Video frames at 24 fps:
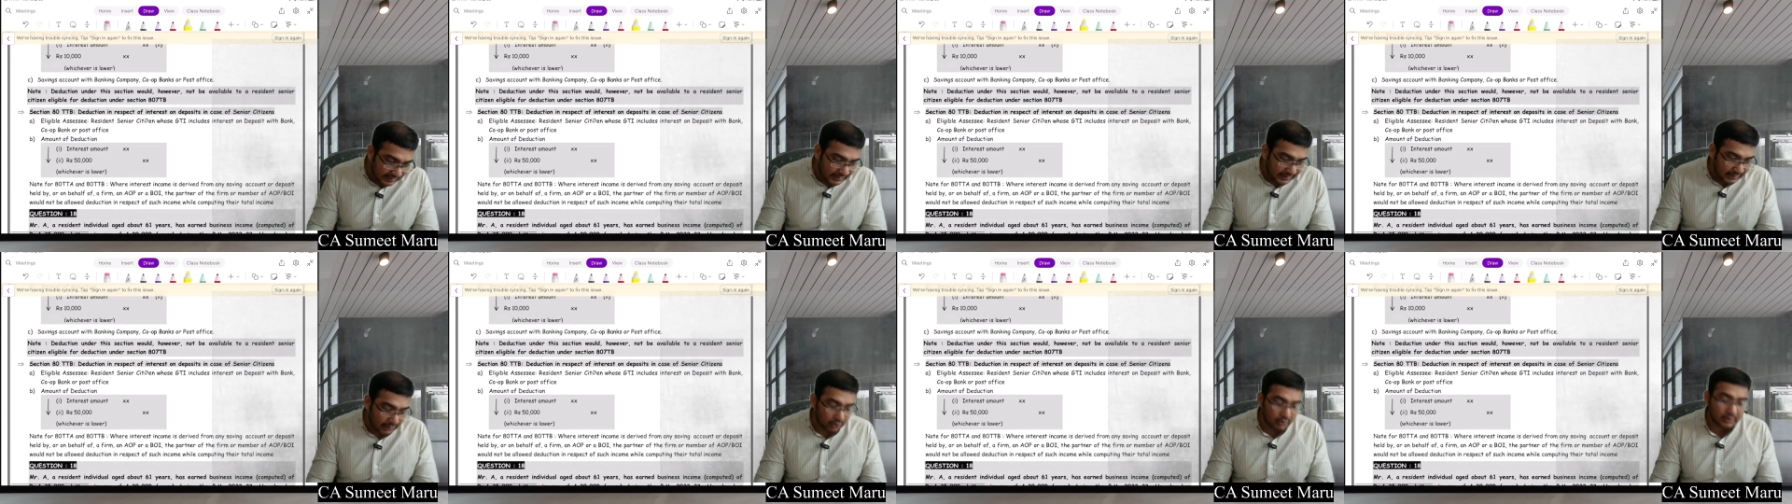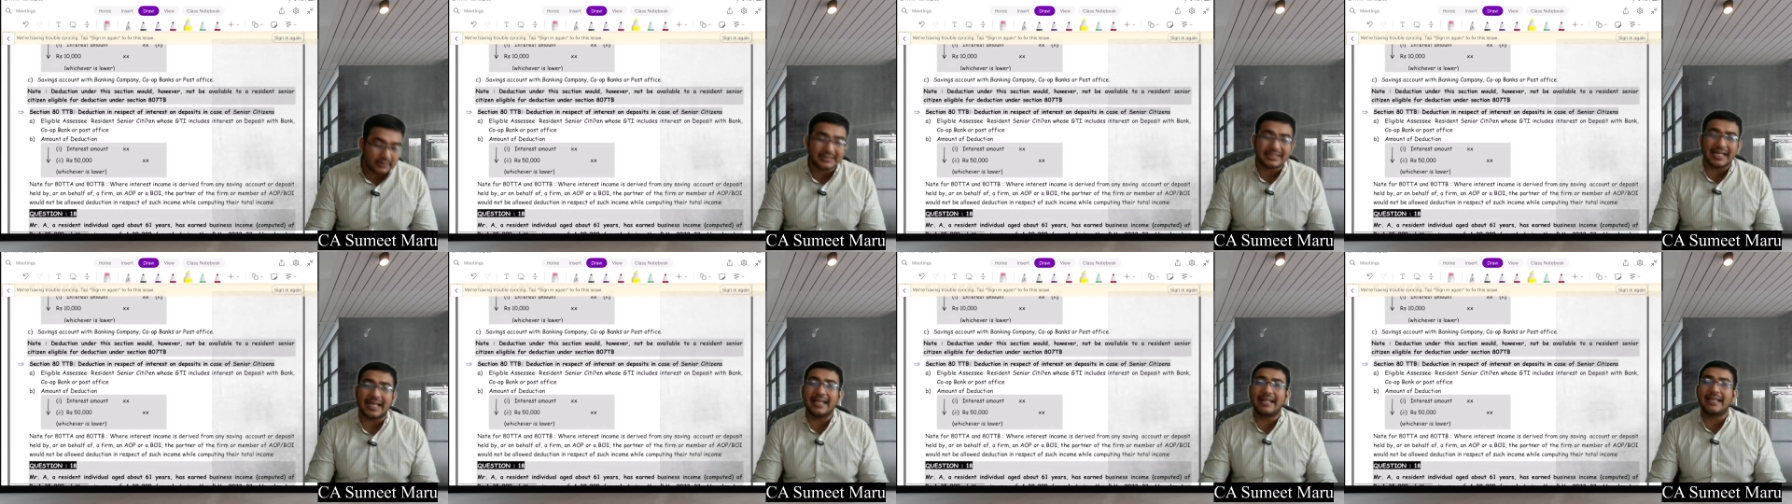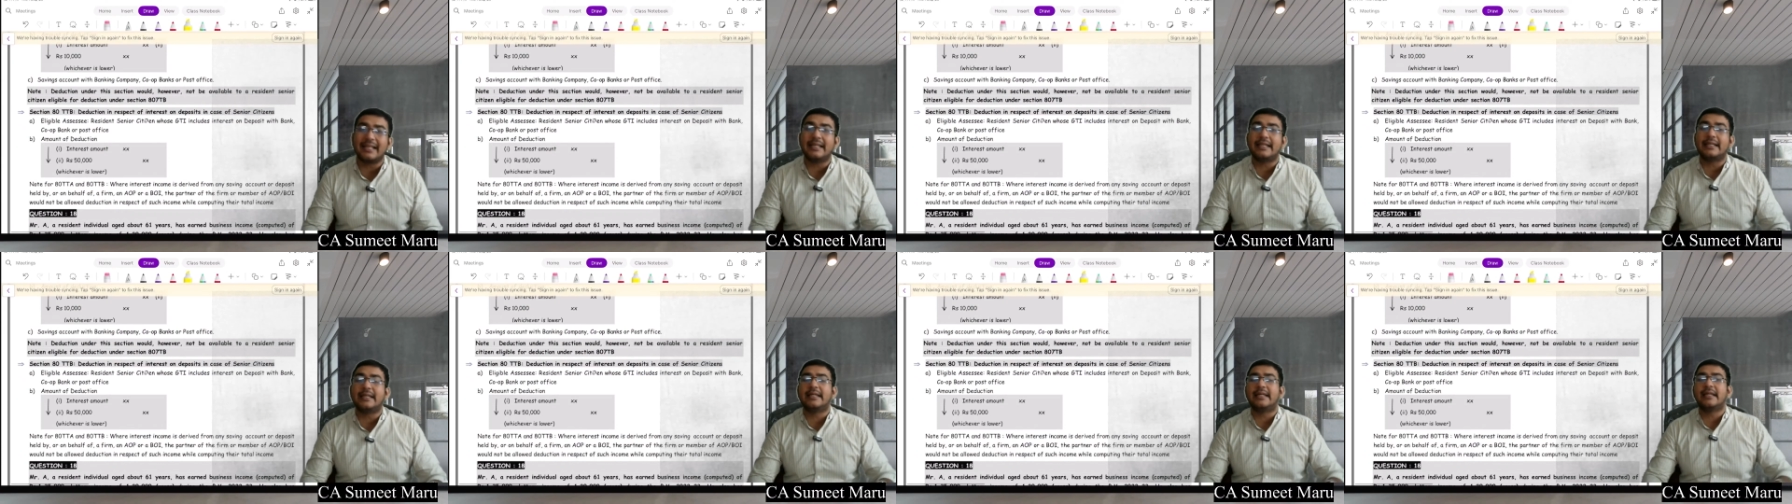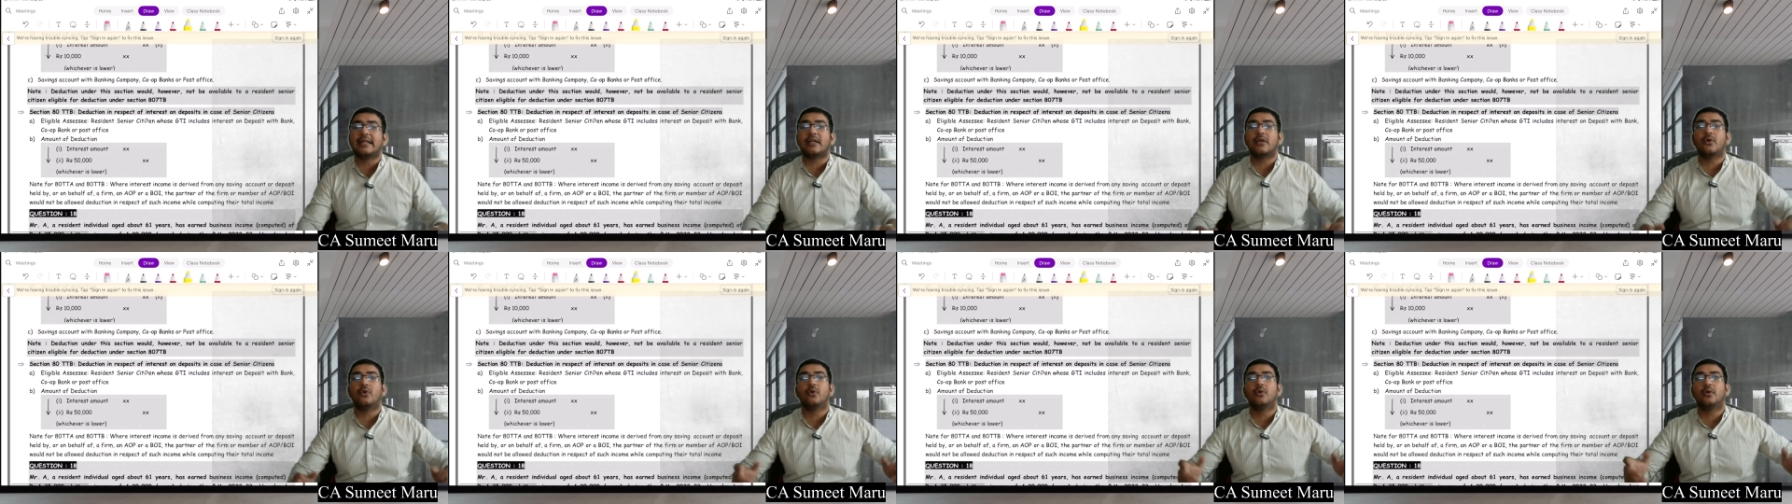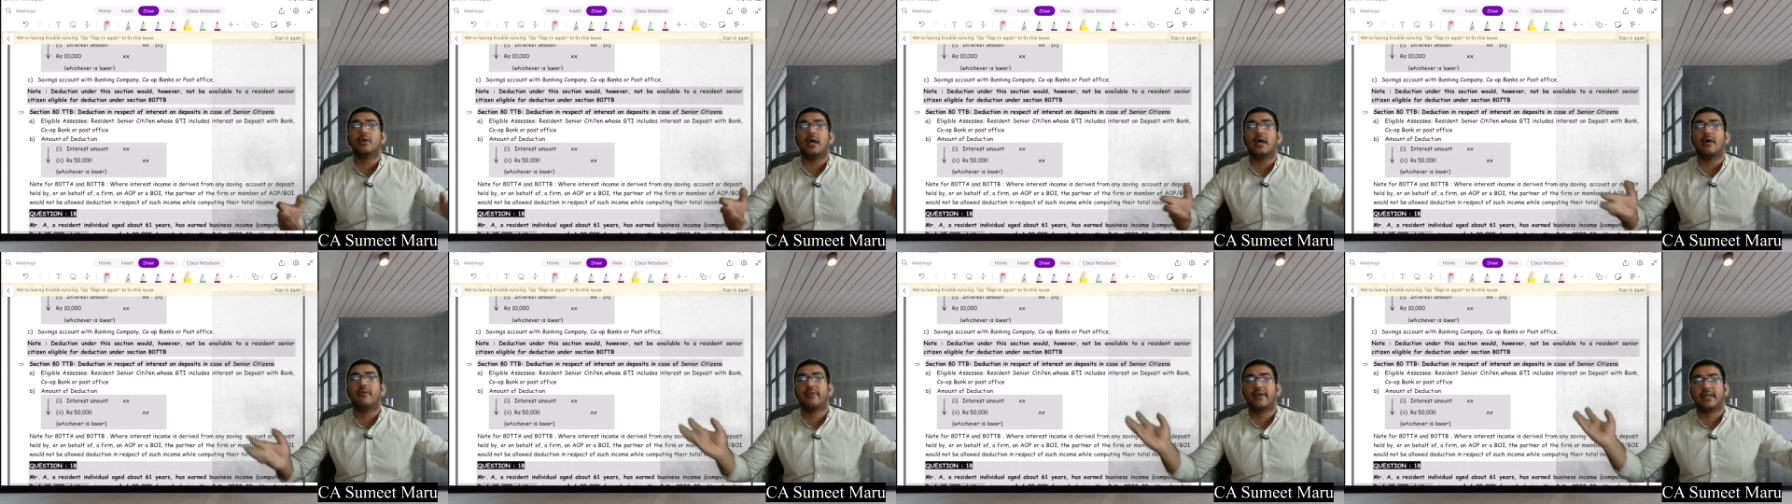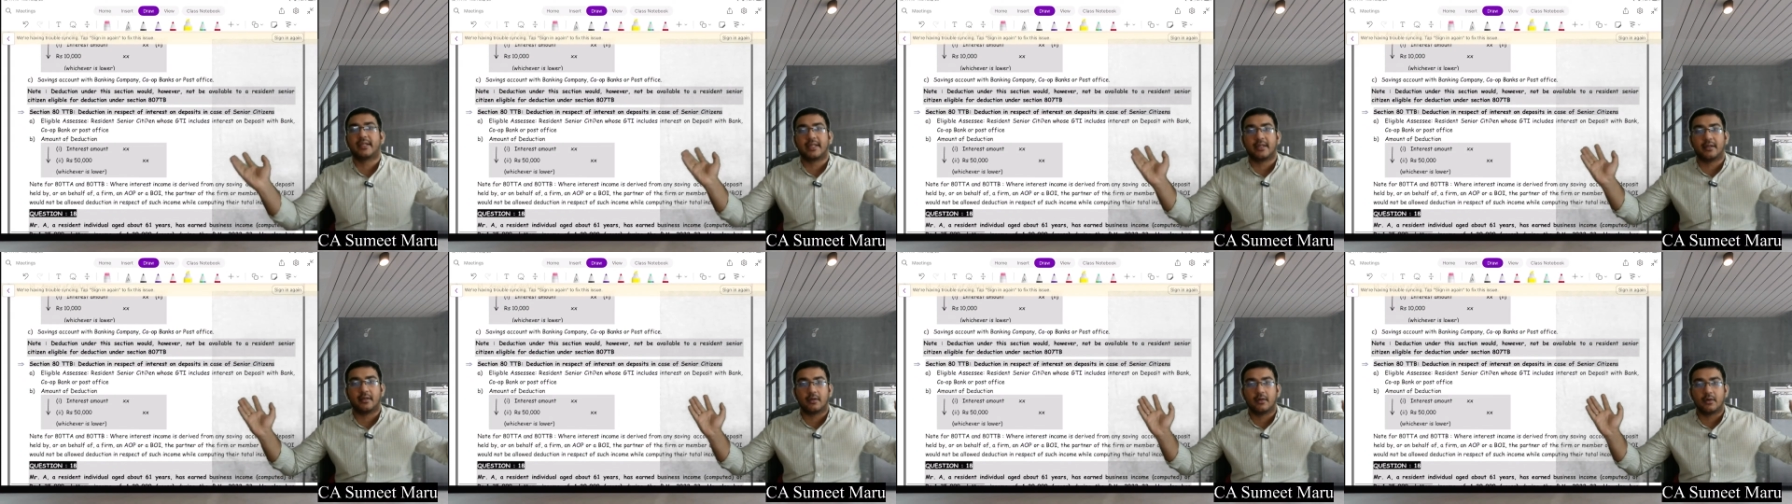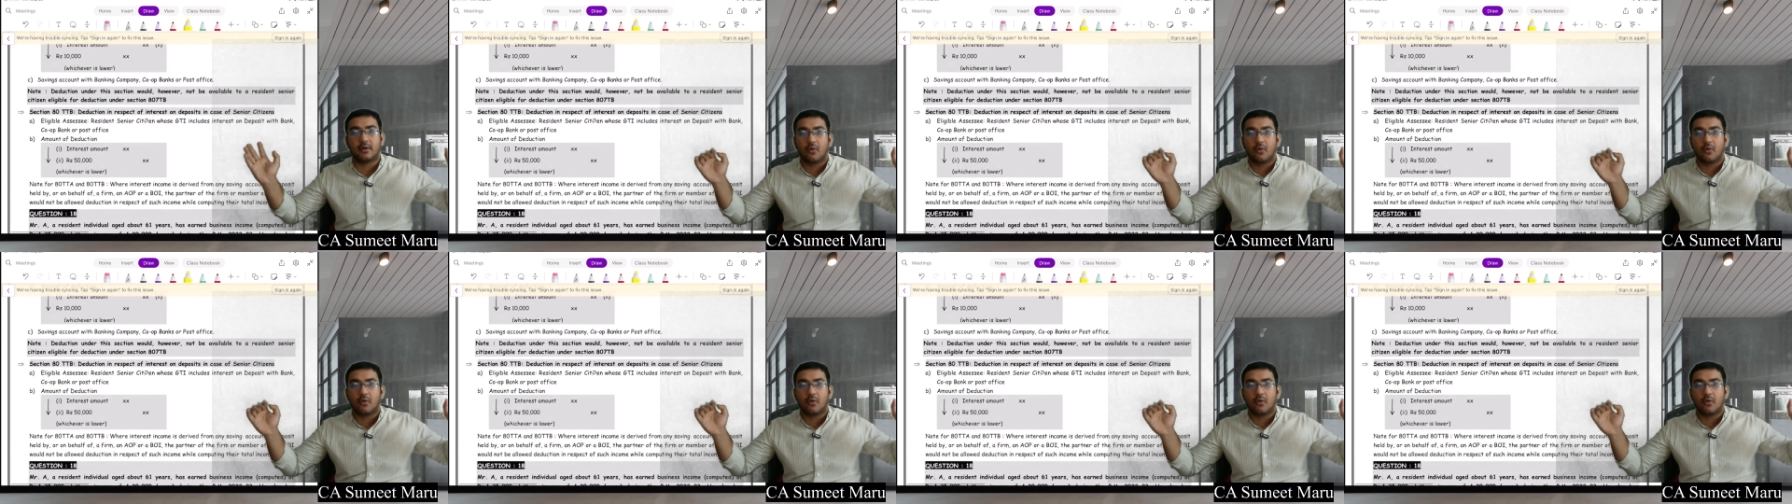include? Salary include everything,